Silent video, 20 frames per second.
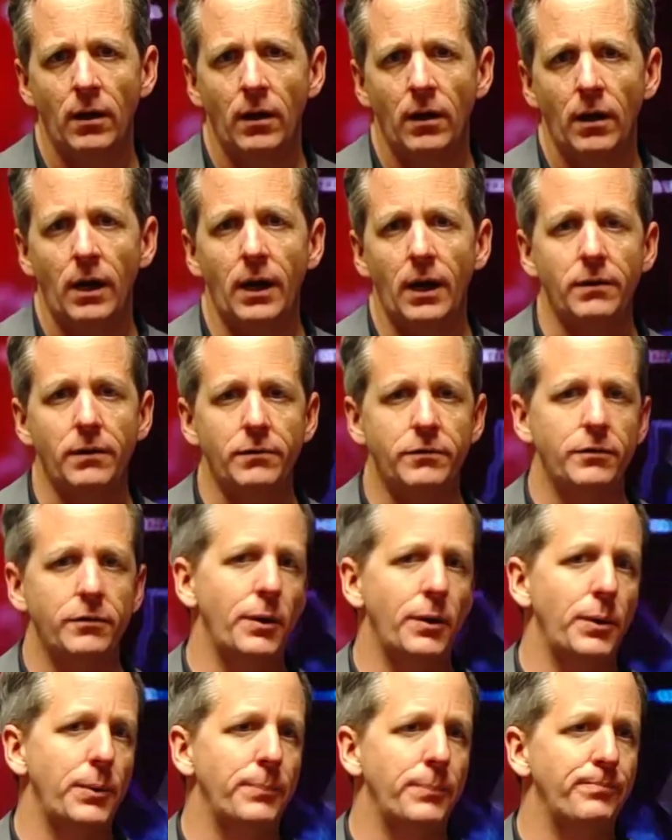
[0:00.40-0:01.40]
Hey,
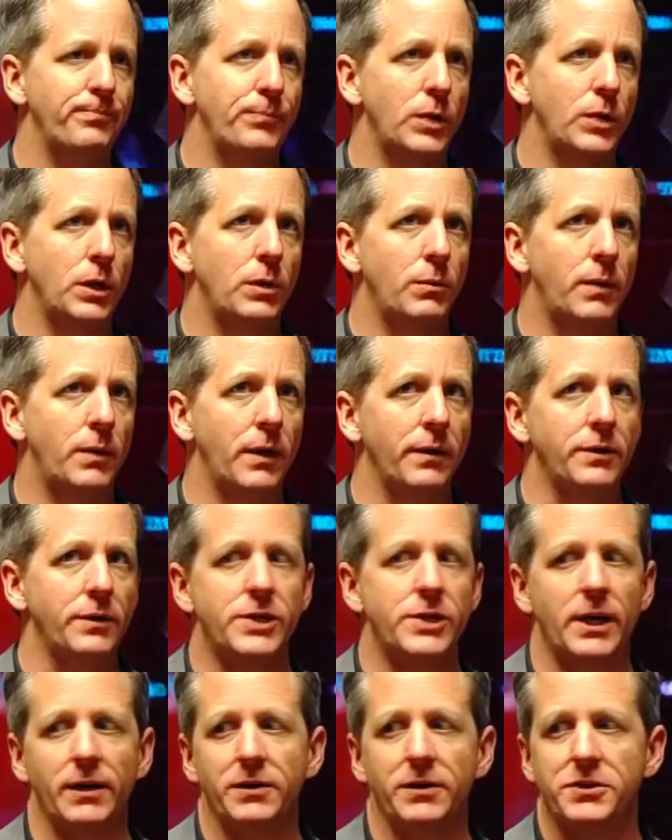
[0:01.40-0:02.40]
so one of the
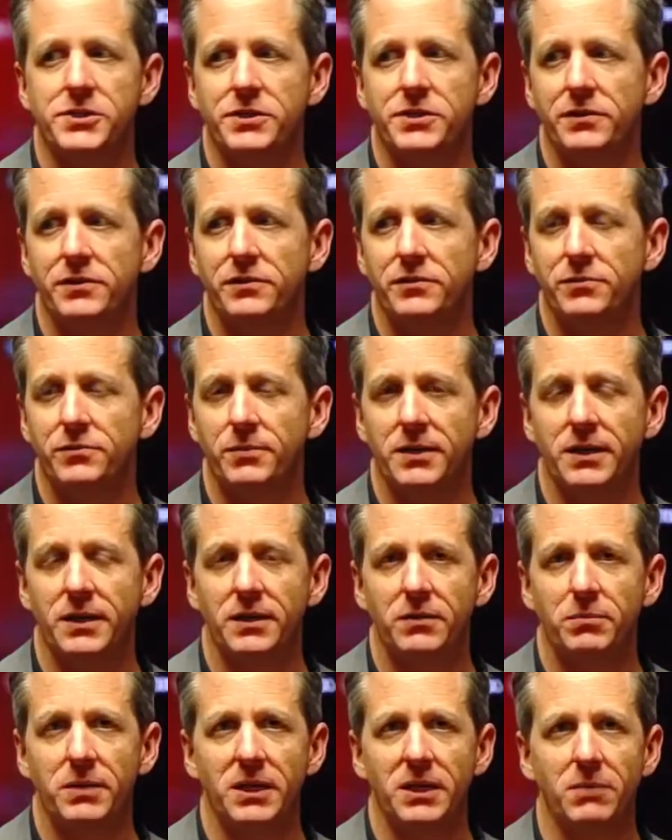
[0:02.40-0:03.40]
challenges
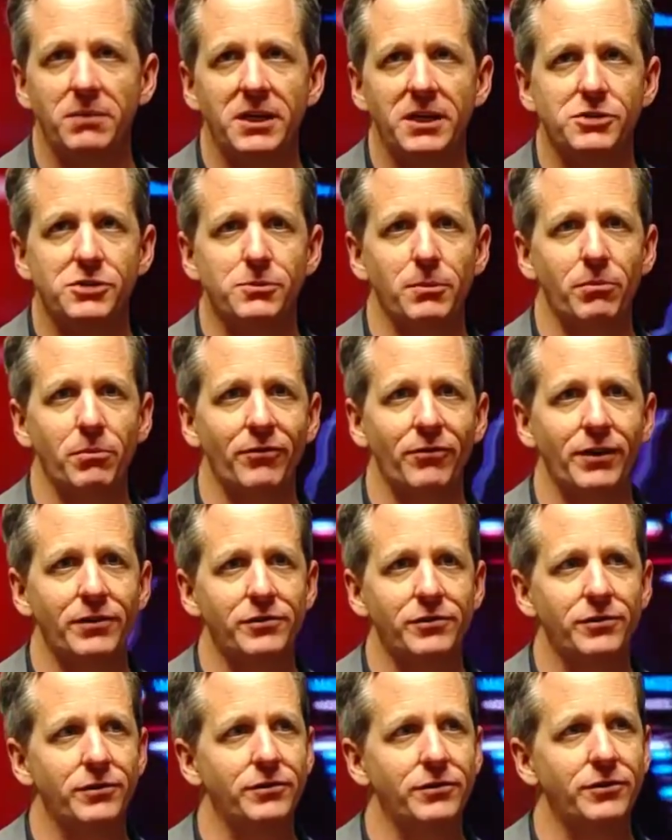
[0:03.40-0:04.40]
with being a management
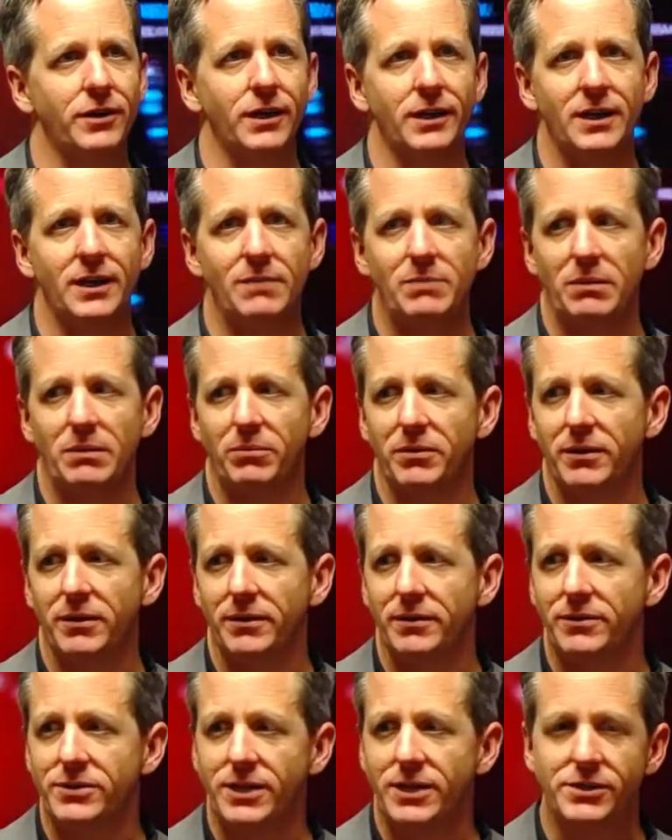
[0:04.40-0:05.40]
professor is you got to keep up with all
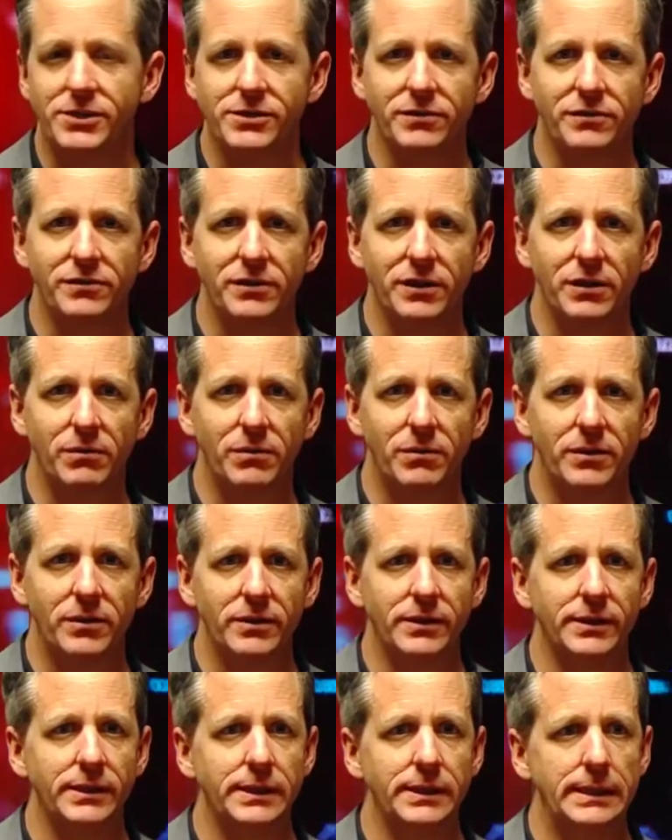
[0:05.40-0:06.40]
the changes that go
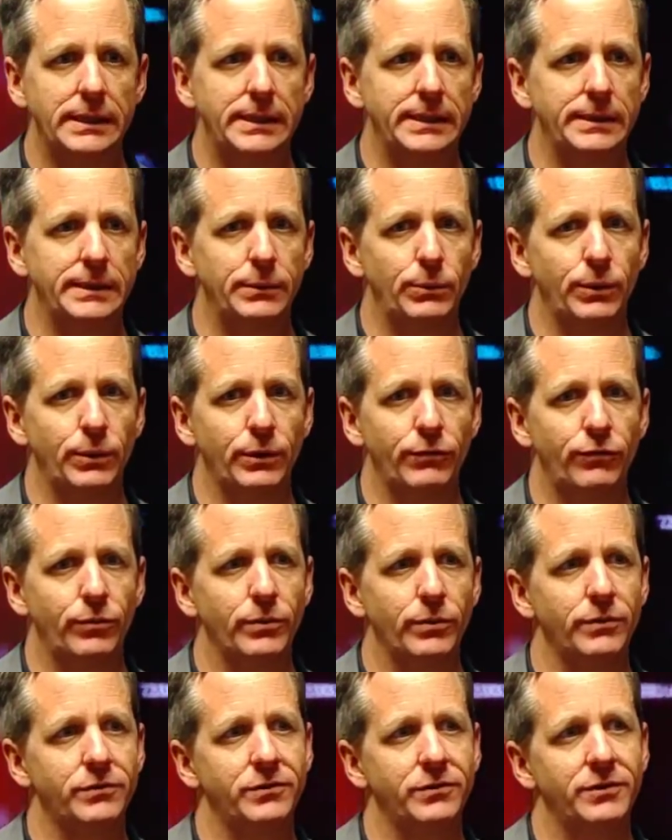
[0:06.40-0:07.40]
on in the
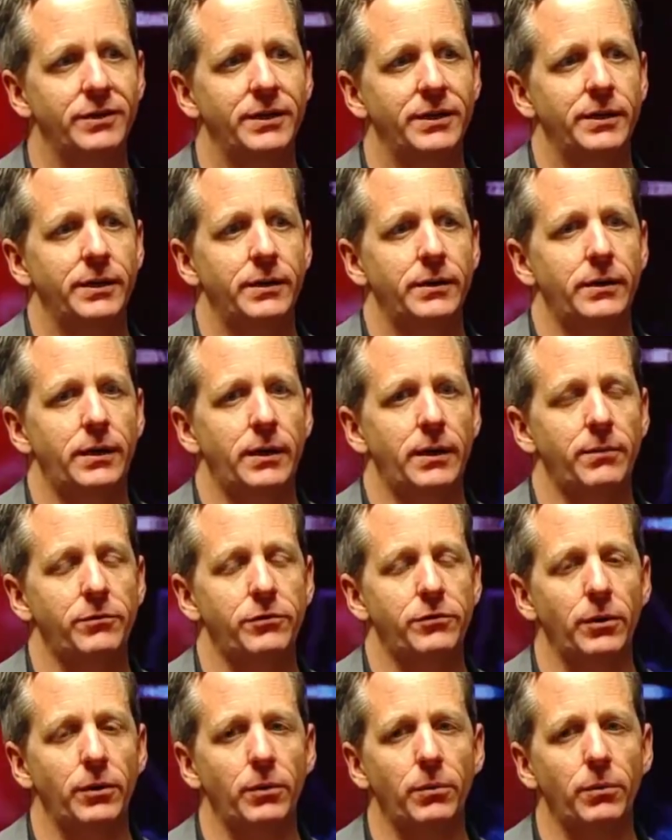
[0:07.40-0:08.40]
workforce.
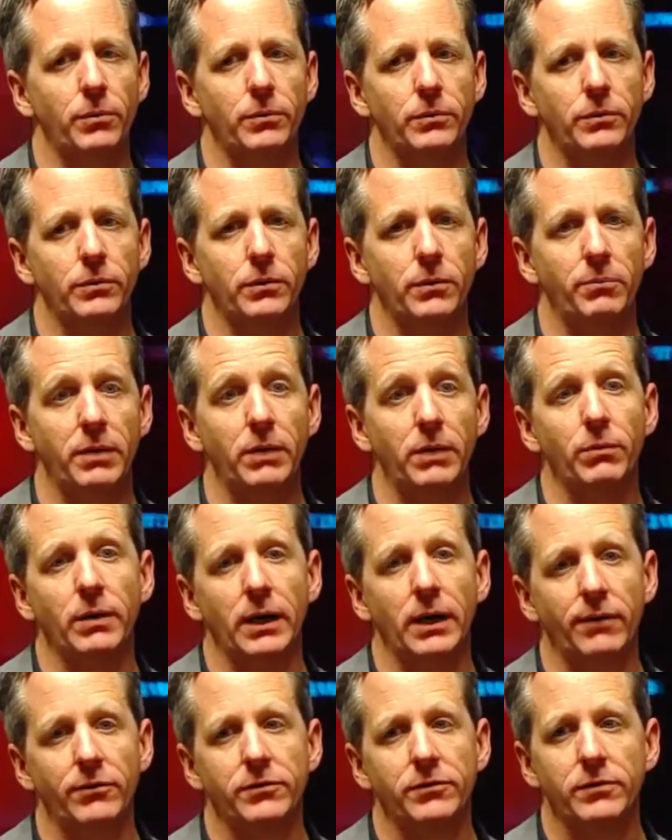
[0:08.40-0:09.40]
So the big one,
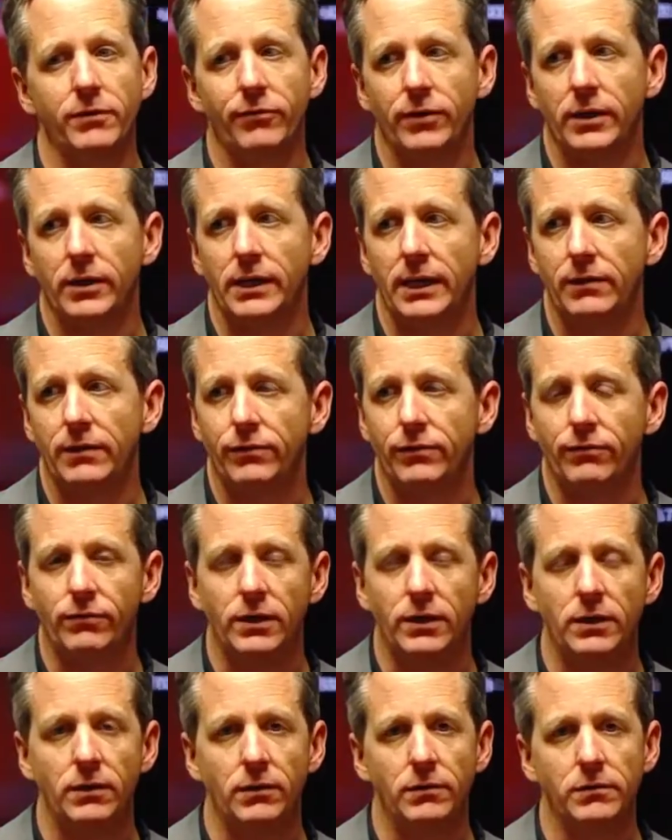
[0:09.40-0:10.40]
obviously, for the last
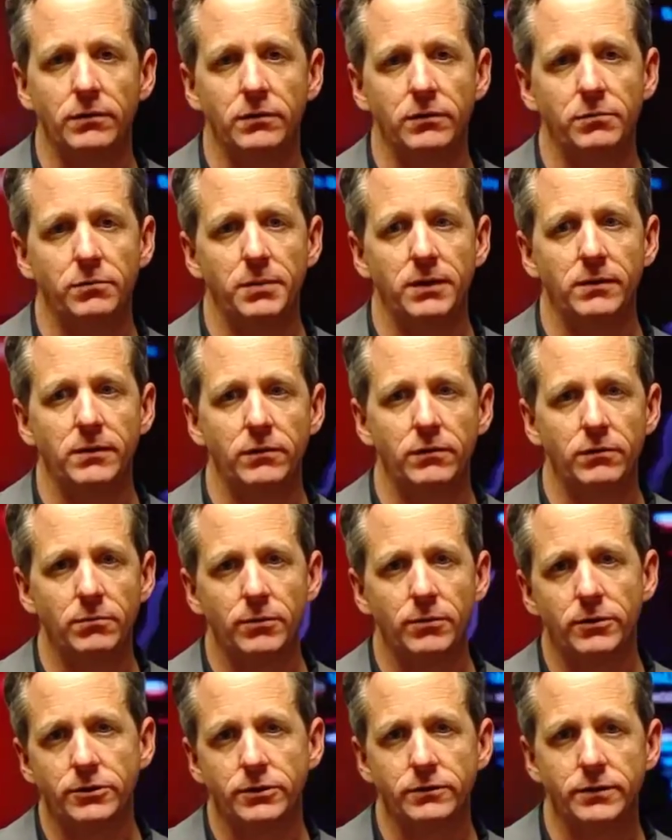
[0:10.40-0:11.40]
15 years has been this
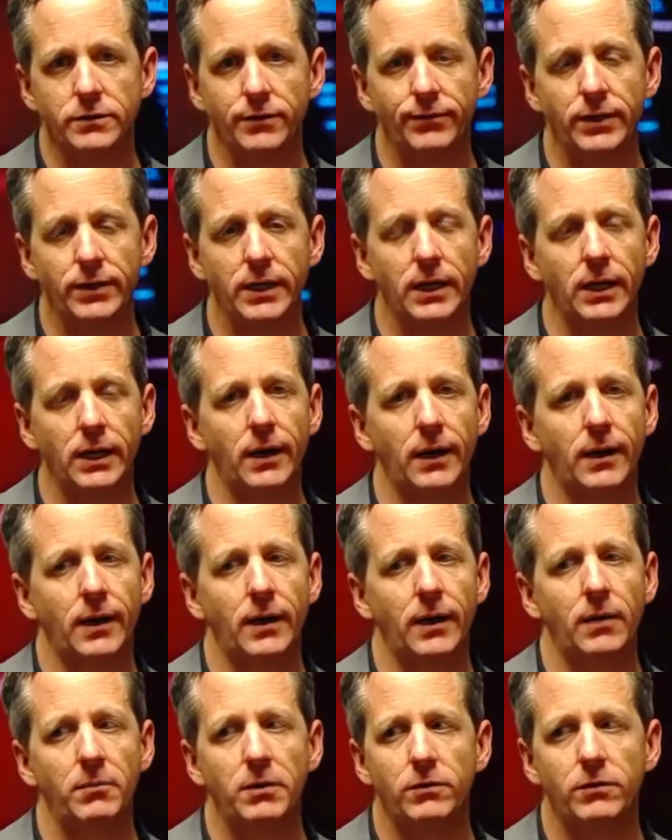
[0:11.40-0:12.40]
emergence of the gig
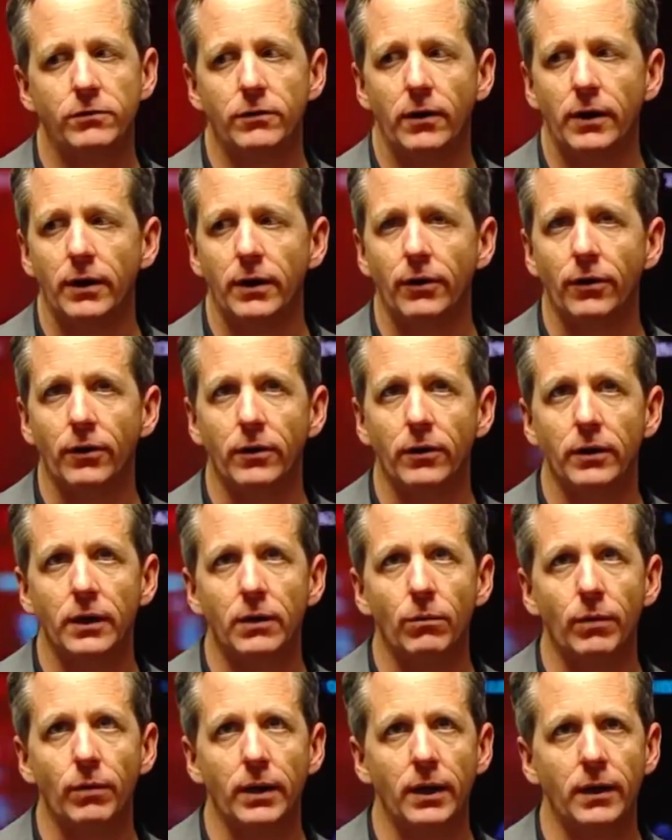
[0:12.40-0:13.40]
economy, starting
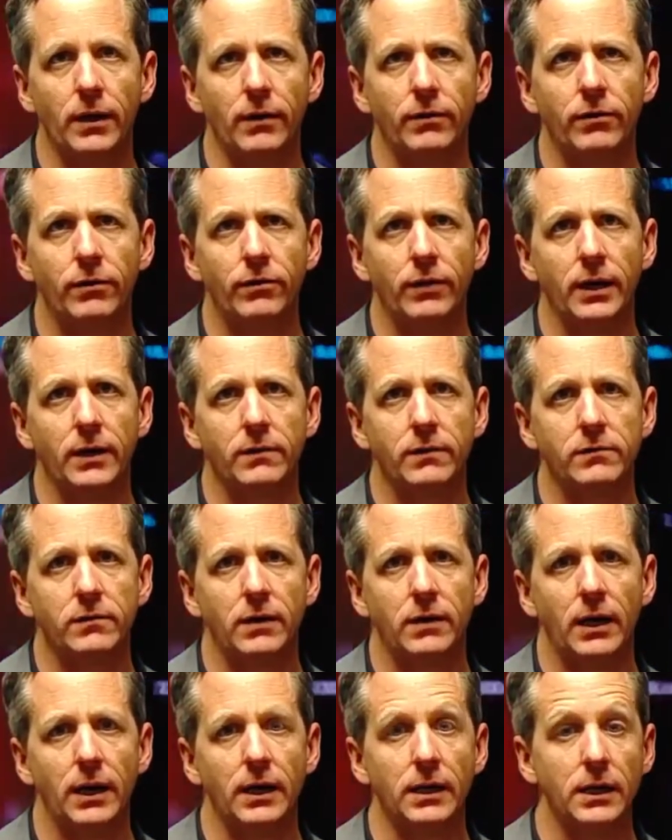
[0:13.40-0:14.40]
early with things
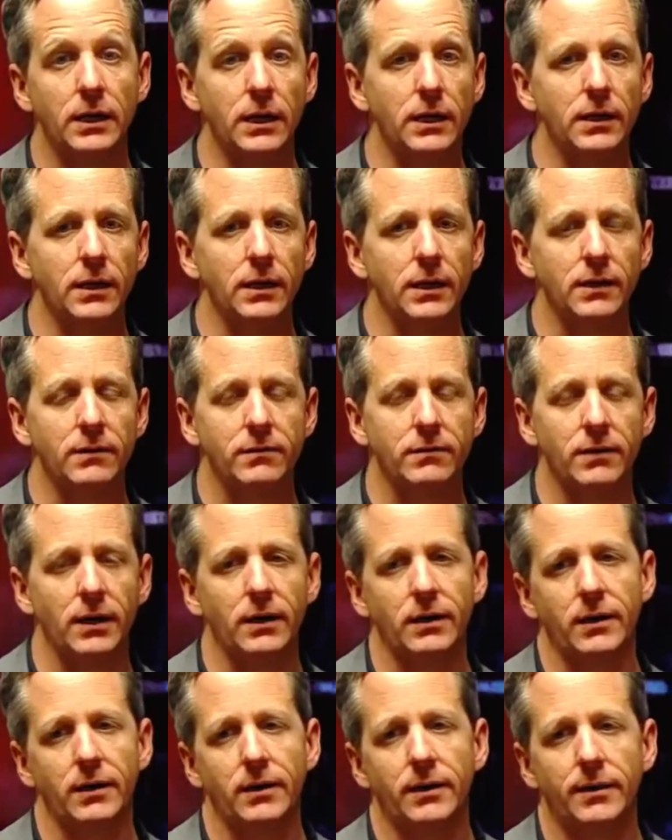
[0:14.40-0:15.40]
like
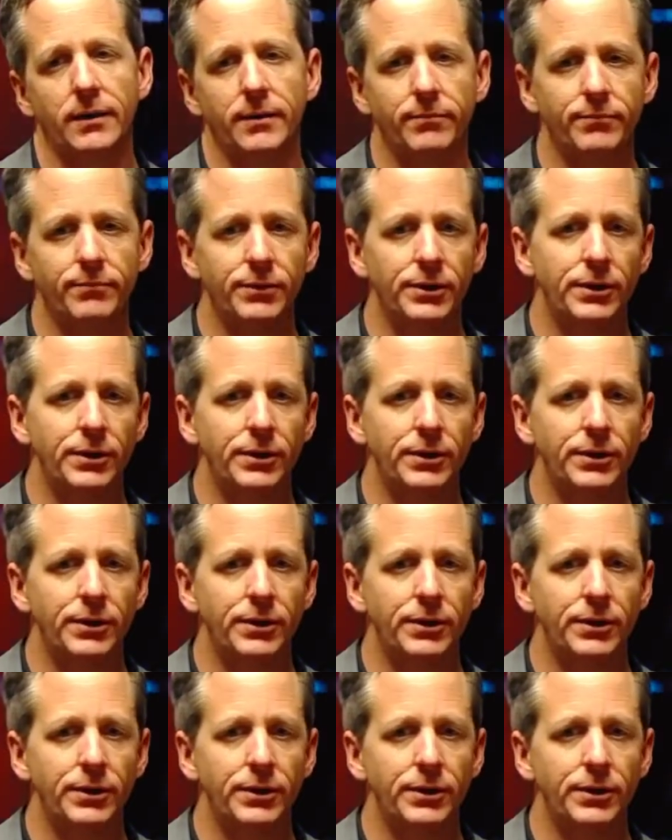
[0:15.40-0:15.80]
elance.com,